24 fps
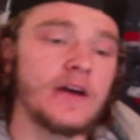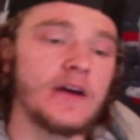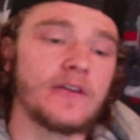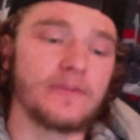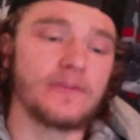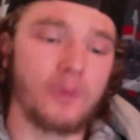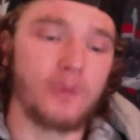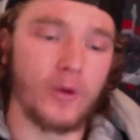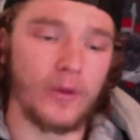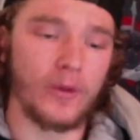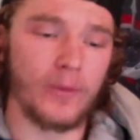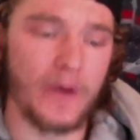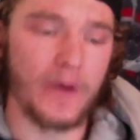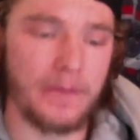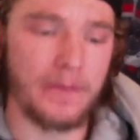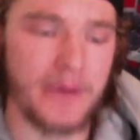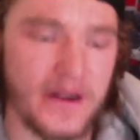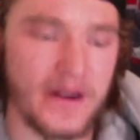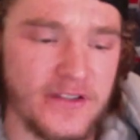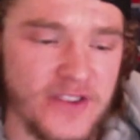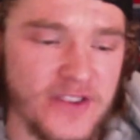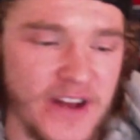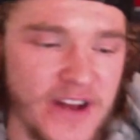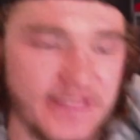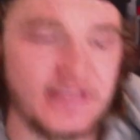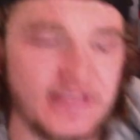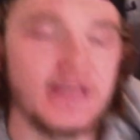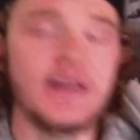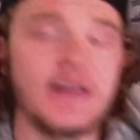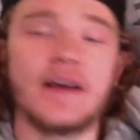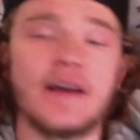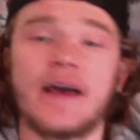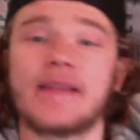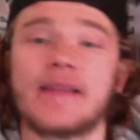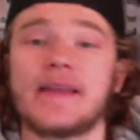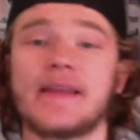for the Winnipeg Jets.
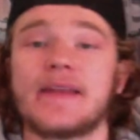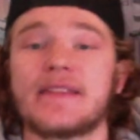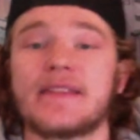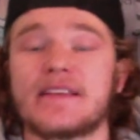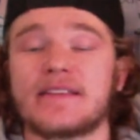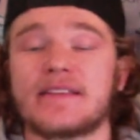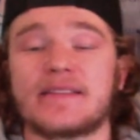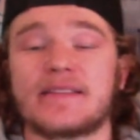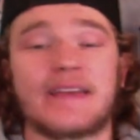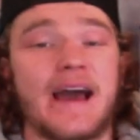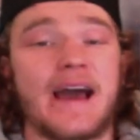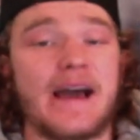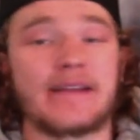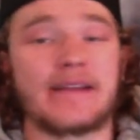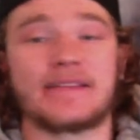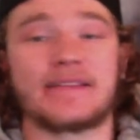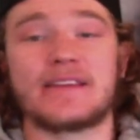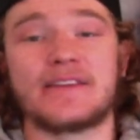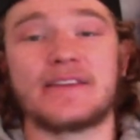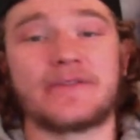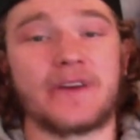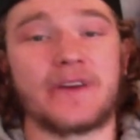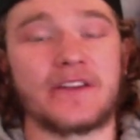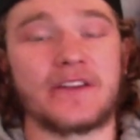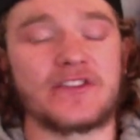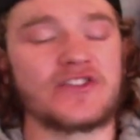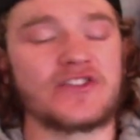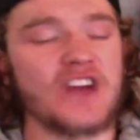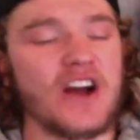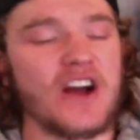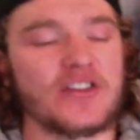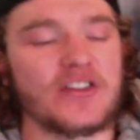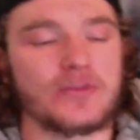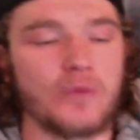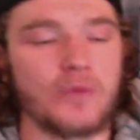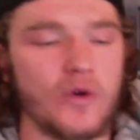And then that defense,
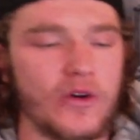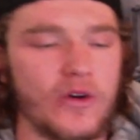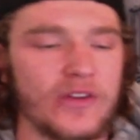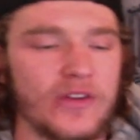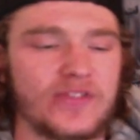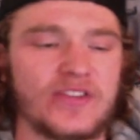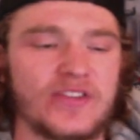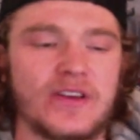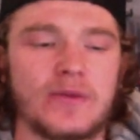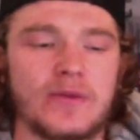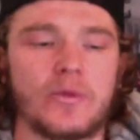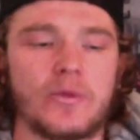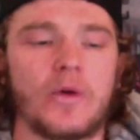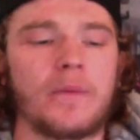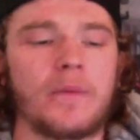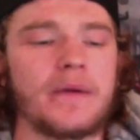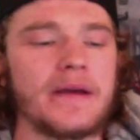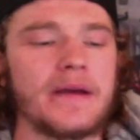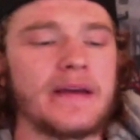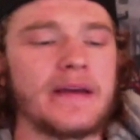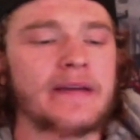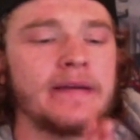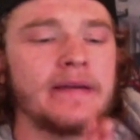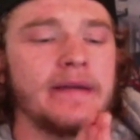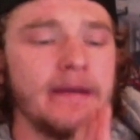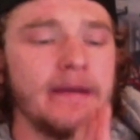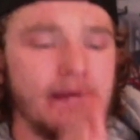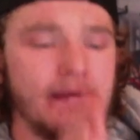Josh Morrissey will be